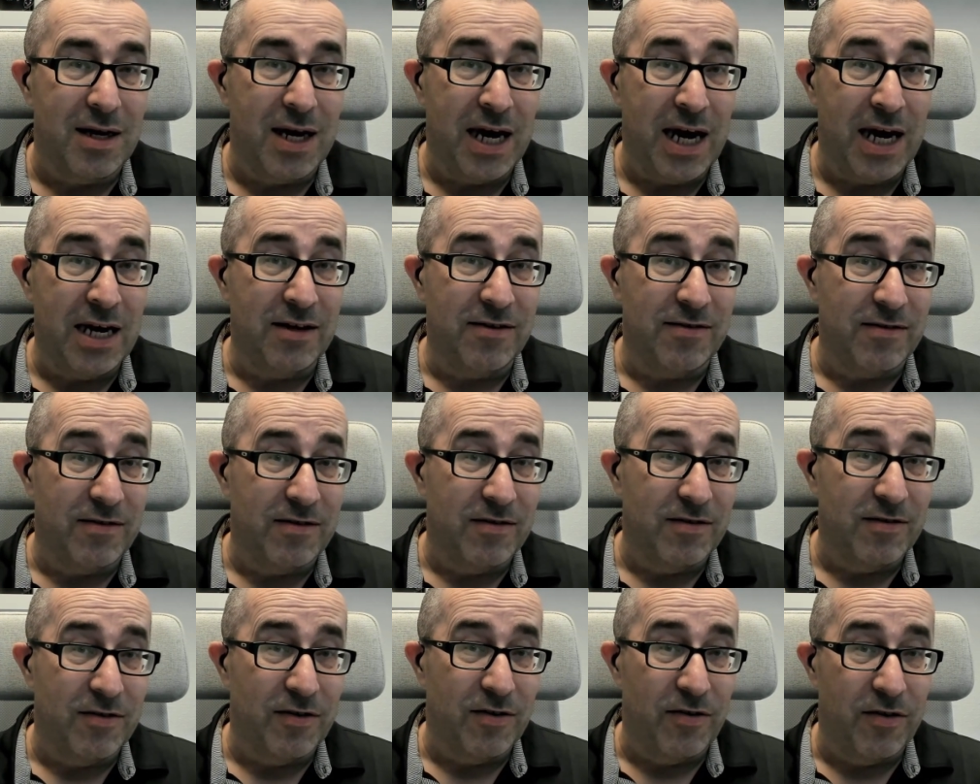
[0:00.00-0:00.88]
And
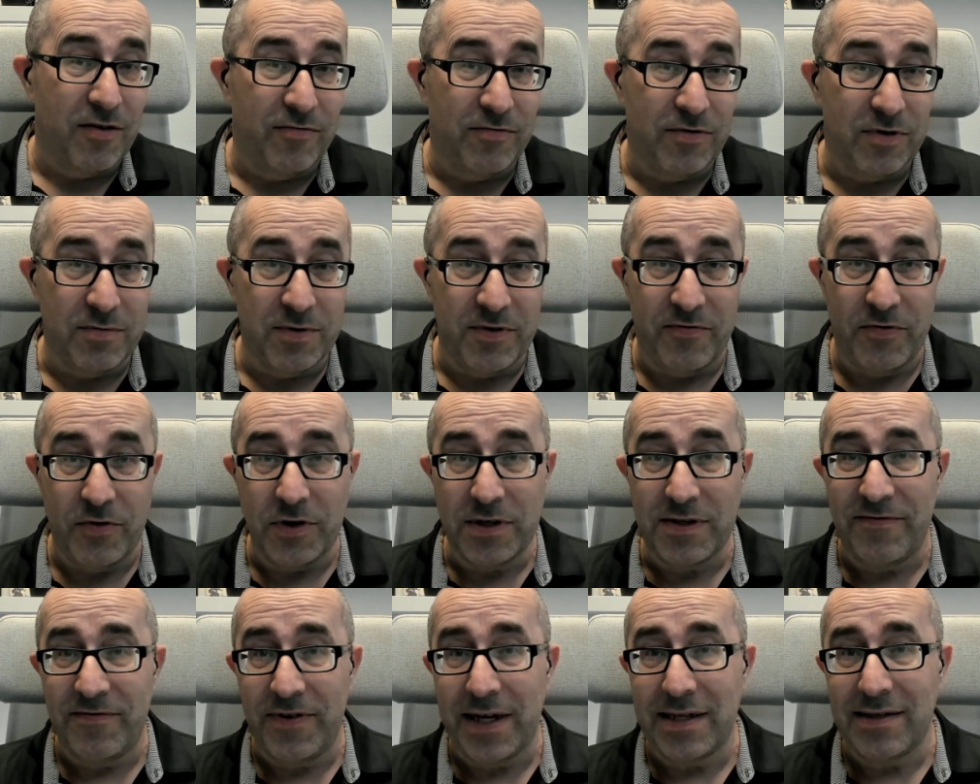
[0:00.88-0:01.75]
for my
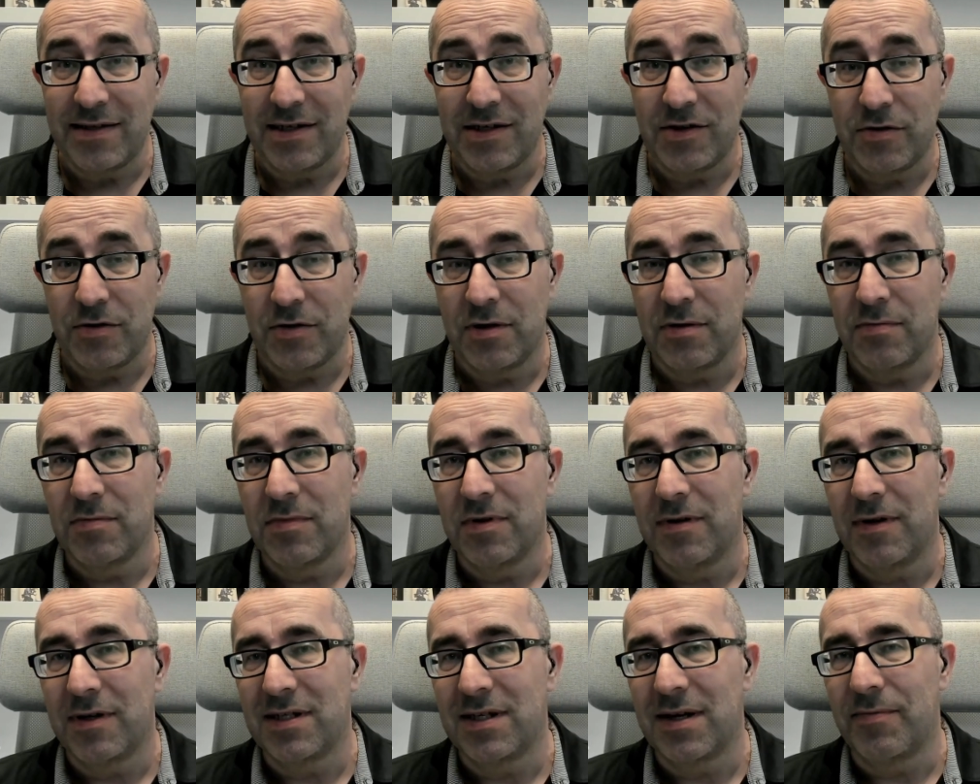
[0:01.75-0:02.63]
fancy
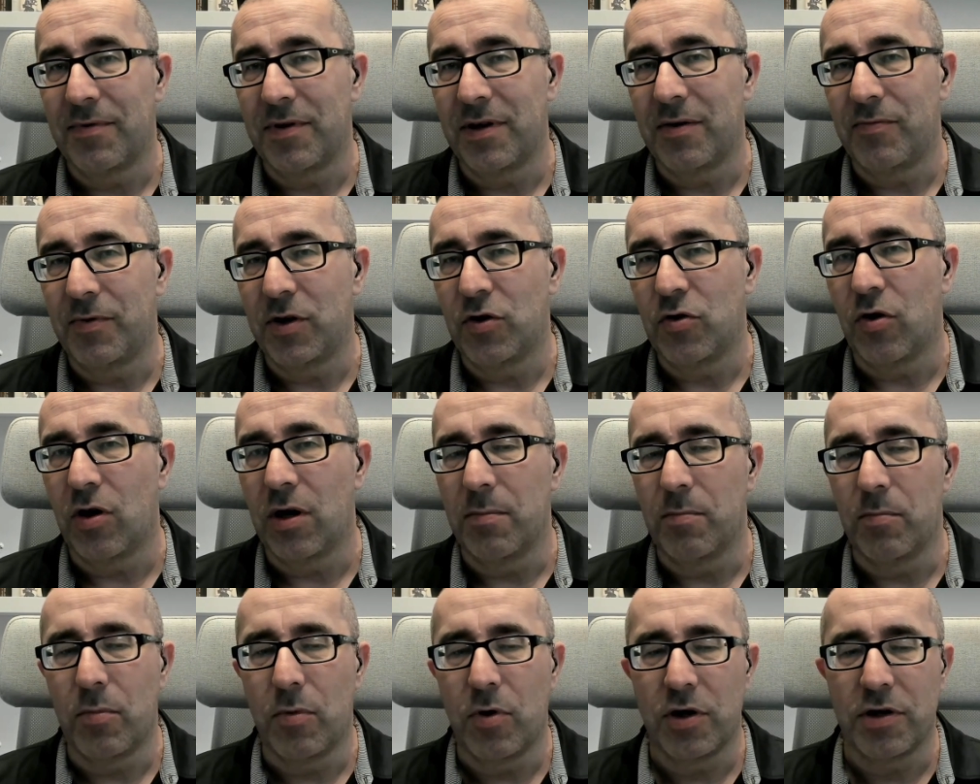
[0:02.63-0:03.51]
term, there's something that we call
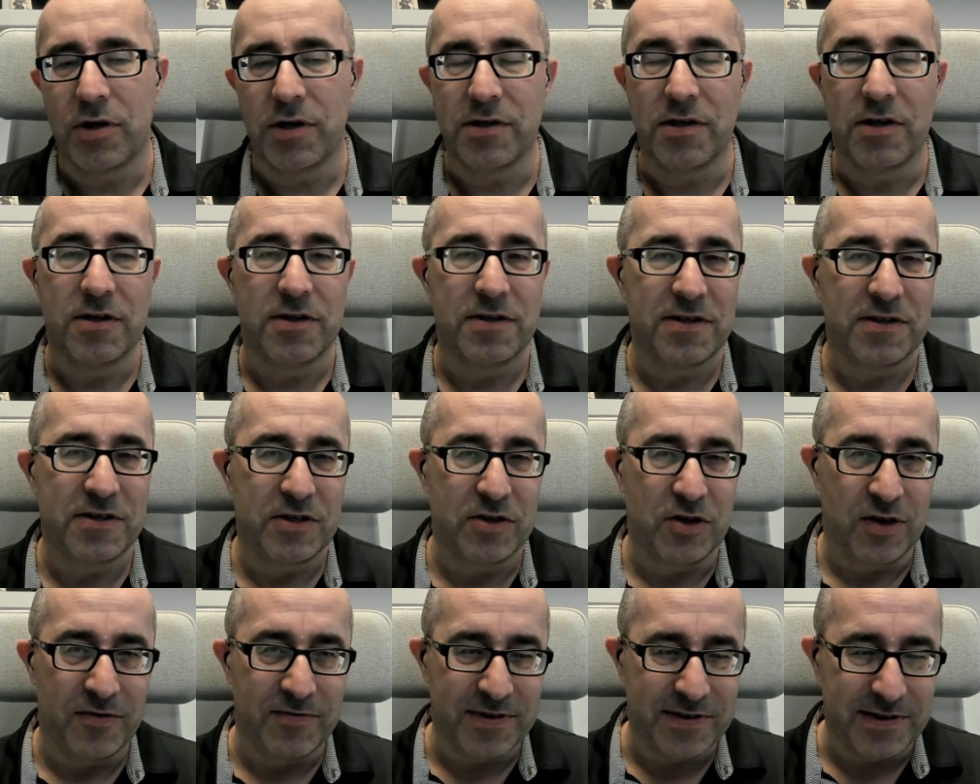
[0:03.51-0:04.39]
modern
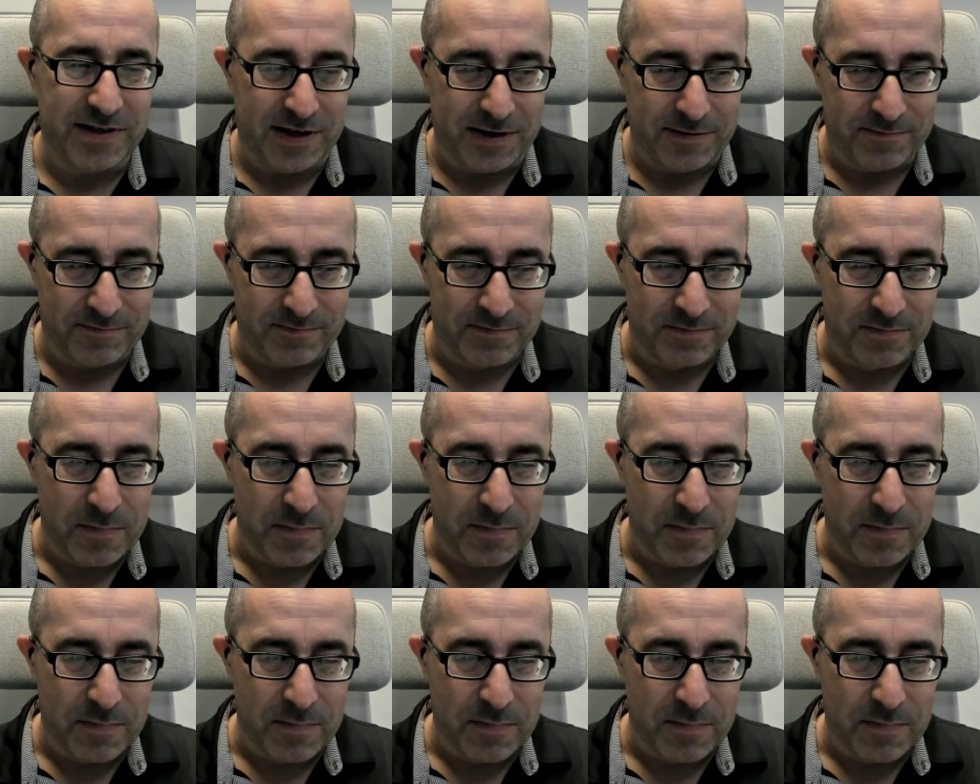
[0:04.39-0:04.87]
servicing.